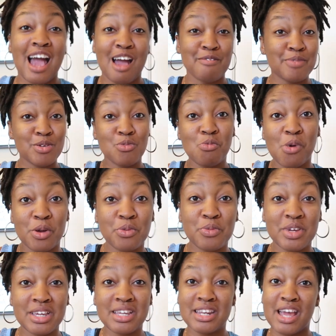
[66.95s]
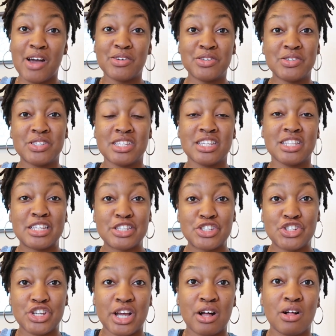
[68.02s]
I've been 1 week now using
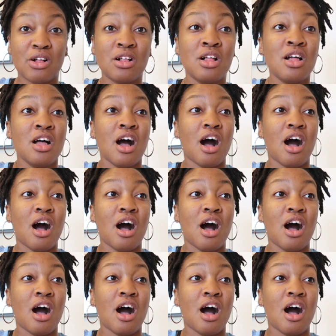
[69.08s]
this gel.